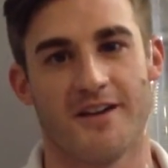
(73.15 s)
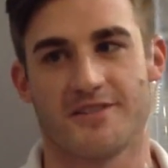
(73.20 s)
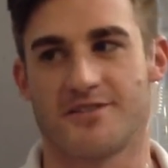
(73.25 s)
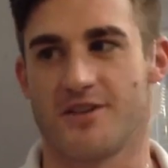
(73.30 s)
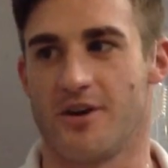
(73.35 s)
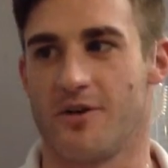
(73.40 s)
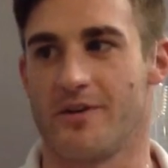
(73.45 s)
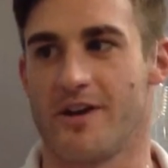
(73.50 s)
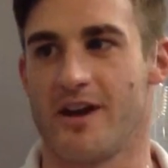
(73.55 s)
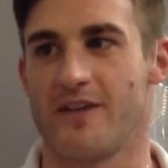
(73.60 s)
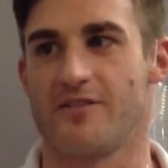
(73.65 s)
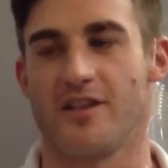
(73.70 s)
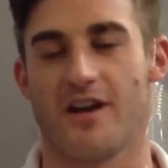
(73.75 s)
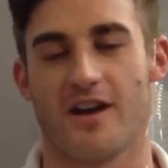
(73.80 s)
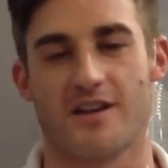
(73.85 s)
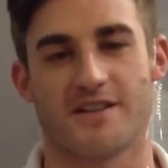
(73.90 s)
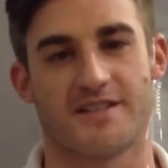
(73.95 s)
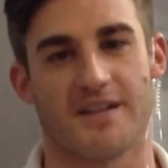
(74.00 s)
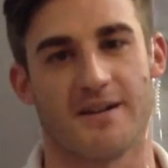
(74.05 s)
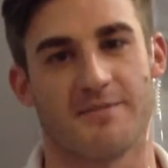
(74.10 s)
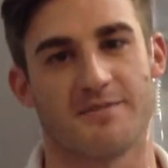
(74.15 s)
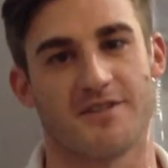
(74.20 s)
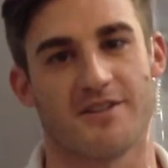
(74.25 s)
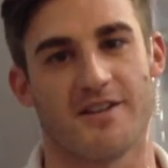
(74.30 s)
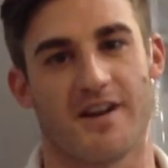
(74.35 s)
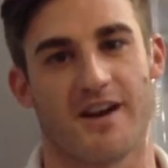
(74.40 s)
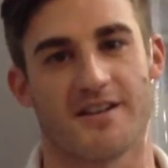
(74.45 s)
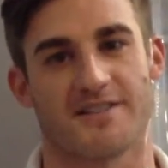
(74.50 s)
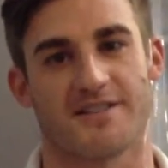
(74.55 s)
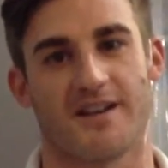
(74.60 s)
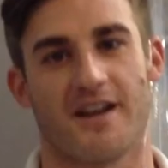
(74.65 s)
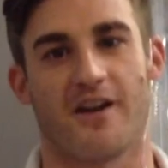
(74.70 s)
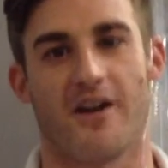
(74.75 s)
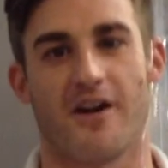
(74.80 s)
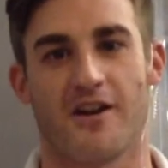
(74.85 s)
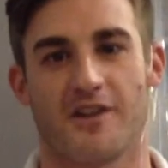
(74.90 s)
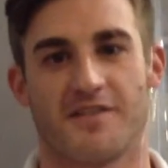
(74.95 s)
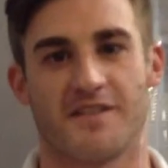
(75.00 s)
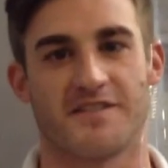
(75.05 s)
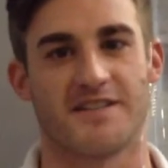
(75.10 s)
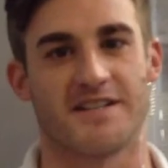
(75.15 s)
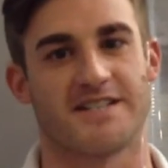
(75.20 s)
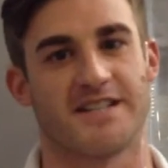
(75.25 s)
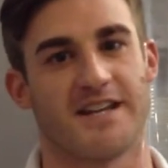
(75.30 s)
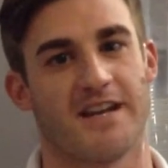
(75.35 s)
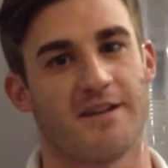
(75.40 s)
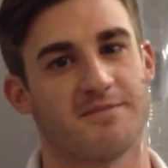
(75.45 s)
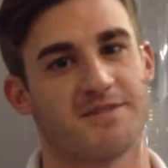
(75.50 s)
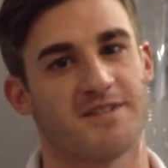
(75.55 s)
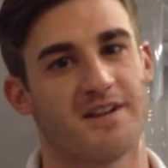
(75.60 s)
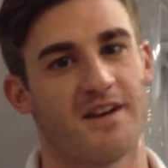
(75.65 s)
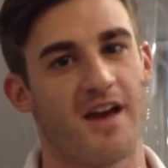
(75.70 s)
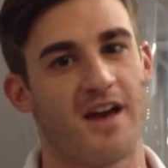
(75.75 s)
So we have a lot of teams here, like I said, 150 teams.